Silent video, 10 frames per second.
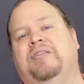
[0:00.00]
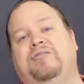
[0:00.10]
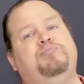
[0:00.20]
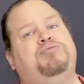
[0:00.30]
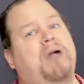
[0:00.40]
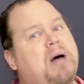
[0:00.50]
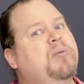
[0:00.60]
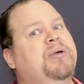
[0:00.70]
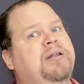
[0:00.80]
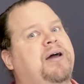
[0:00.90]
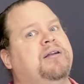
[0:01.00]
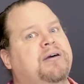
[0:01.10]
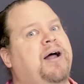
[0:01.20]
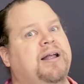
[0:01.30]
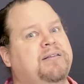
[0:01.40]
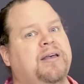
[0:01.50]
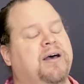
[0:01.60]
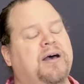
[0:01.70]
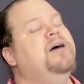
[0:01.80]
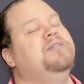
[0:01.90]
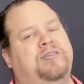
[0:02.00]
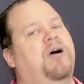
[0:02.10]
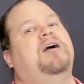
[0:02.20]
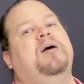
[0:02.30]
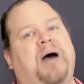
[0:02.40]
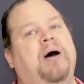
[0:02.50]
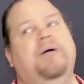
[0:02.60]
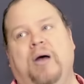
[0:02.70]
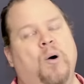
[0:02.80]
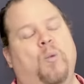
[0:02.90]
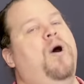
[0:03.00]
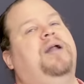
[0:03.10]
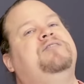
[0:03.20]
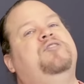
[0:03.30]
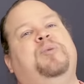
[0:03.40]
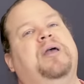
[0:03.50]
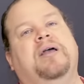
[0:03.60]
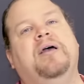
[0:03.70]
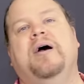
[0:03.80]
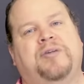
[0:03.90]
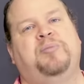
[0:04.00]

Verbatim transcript: it's probably not a good idea to talk about wanting to be